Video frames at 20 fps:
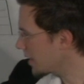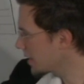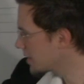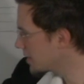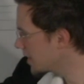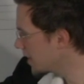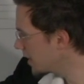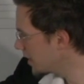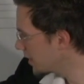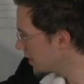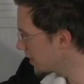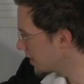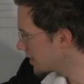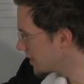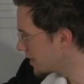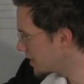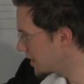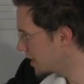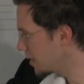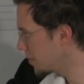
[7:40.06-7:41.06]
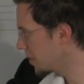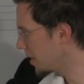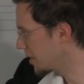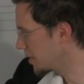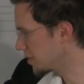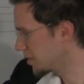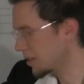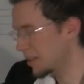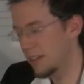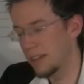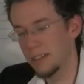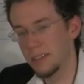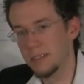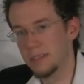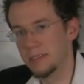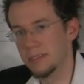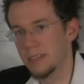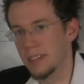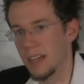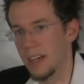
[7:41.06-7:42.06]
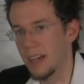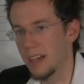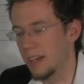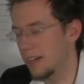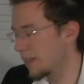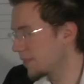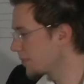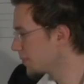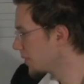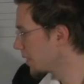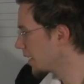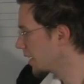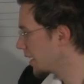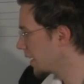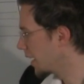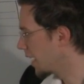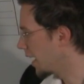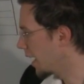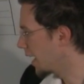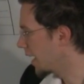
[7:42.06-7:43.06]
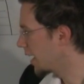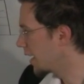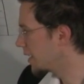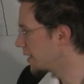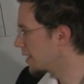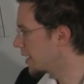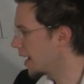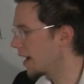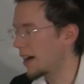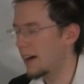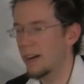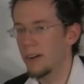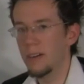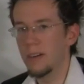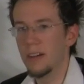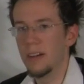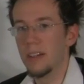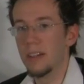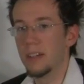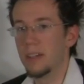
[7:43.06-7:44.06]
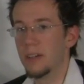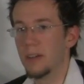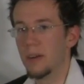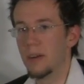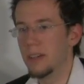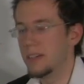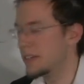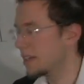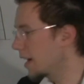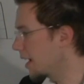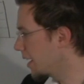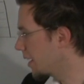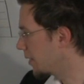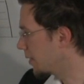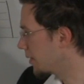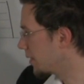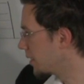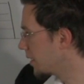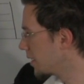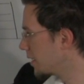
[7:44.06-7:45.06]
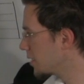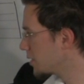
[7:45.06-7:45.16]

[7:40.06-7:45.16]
say you're in C major, okay, and now you're going down.